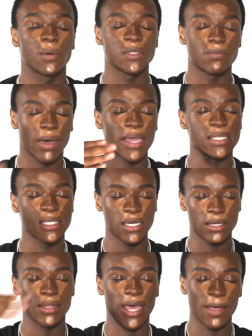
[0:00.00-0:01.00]
helps my
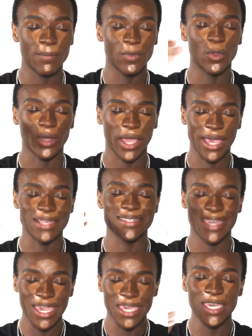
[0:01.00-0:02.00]
skin not look
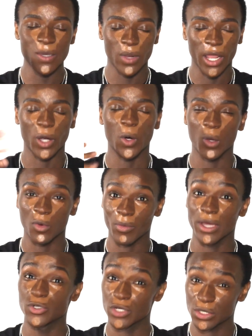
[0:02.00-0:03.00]
as cakey when I go in with
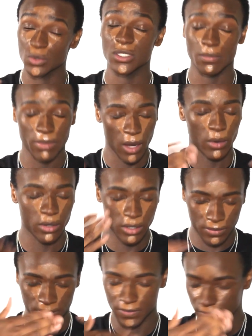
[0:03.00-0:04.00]
my translucent powder.